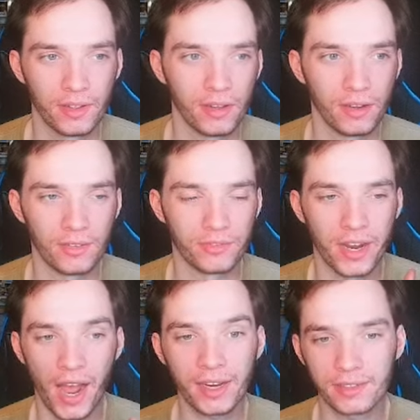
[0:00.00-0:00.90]
of
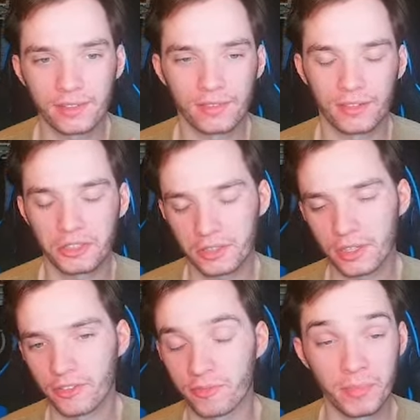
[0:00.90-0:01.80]
not
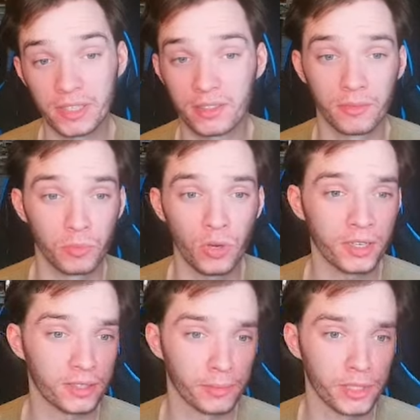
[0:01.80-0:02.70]
of mis one,
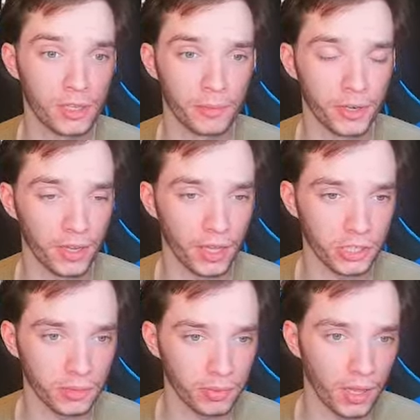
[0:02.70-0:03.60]
it's a
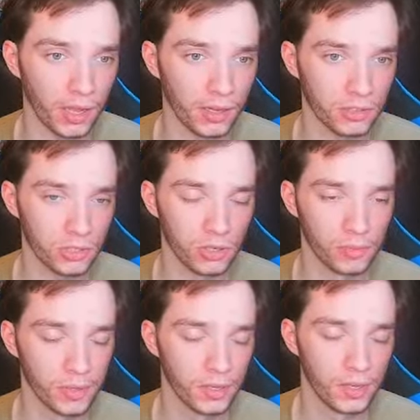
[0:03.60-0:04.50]
miscommunication plot trope,
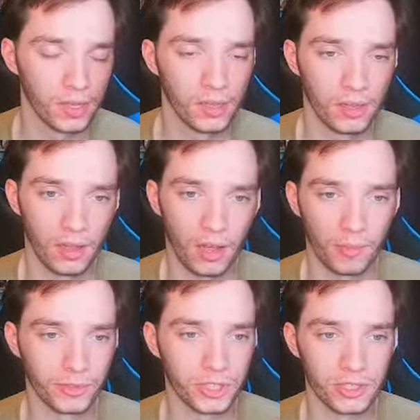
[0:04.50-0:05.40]
um,
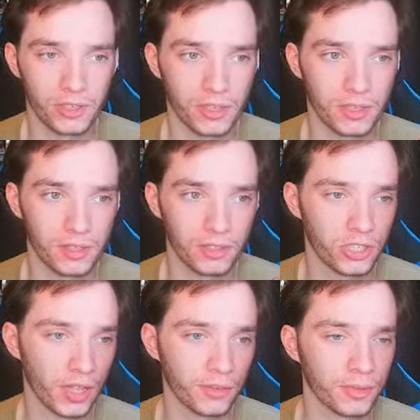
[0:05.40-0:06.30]
which is just
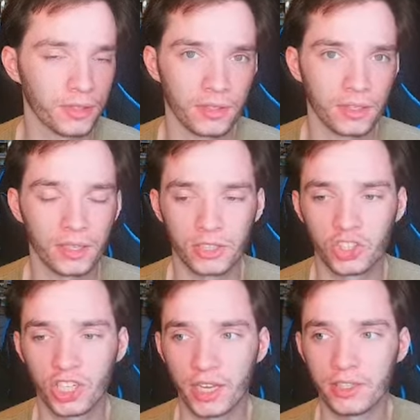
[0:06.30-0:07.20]
generally
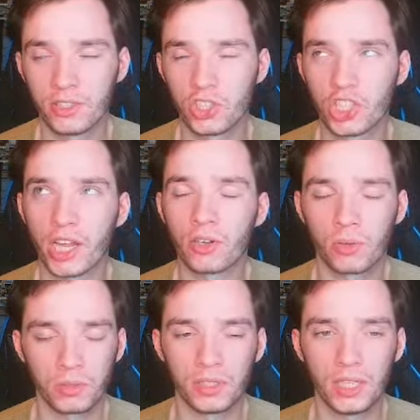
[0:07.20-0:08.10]
gen
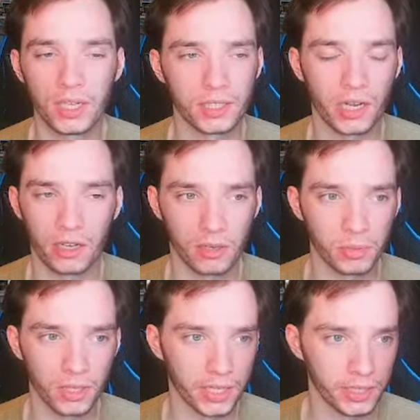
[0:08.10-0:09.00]
generally a
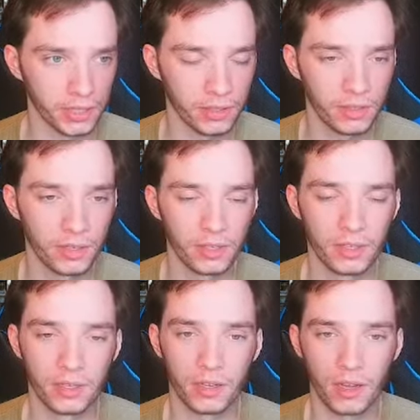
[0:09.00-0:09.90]
terrible idea.
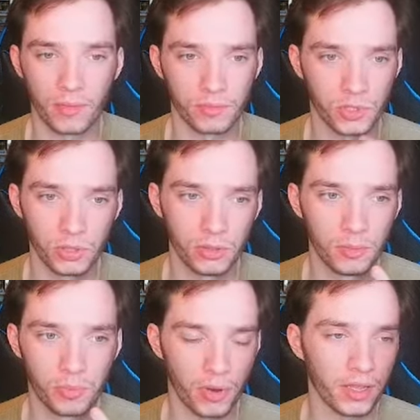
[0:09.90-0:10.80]
Um, to
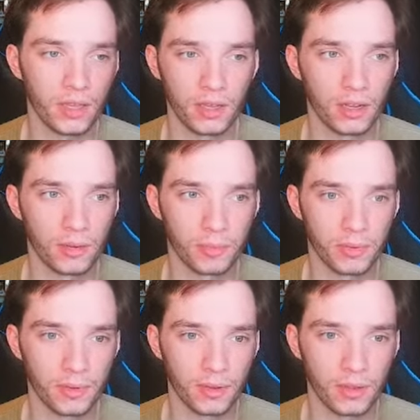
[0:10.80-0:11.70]
breaking up
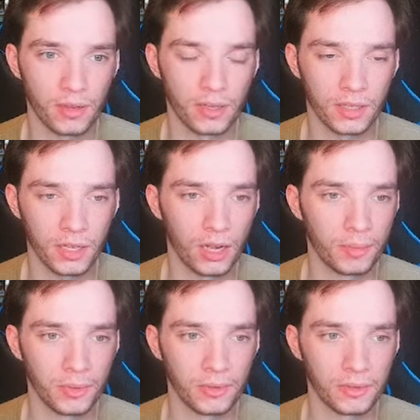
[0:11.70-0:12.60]
uh, a
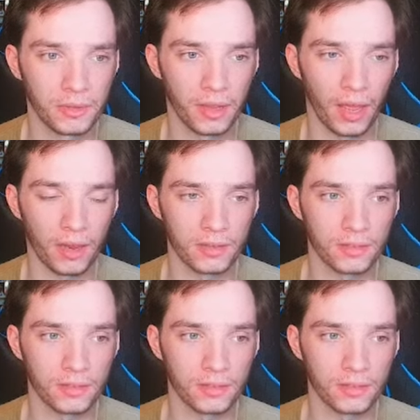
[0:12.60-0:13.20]
couple that